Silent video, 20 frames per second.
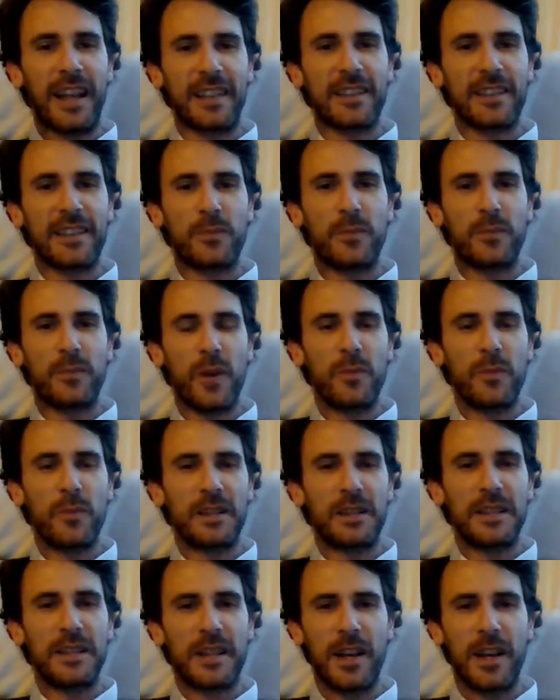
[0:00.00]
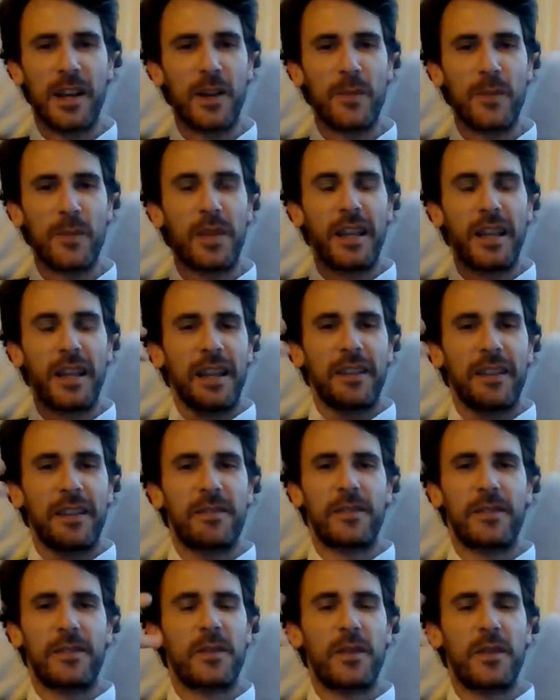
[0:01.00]
at this moment in time?
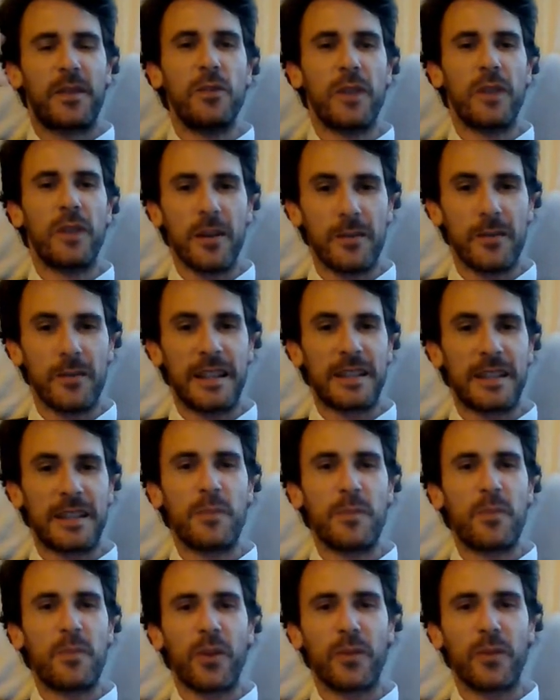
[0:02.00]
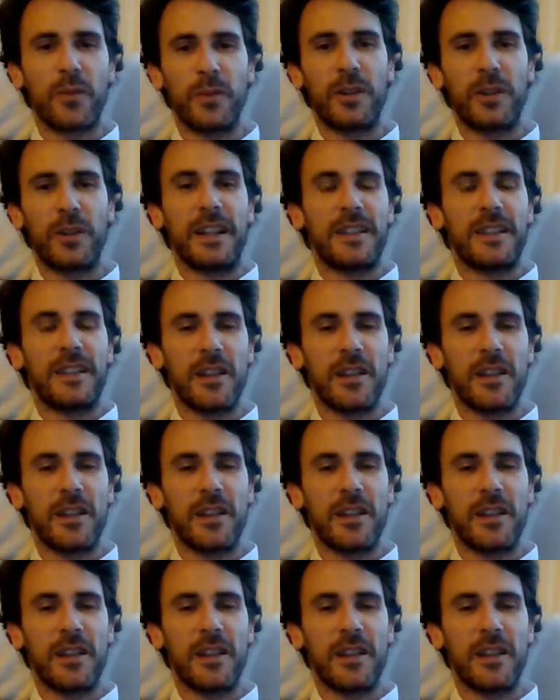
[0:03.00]
You don't. It's impossible.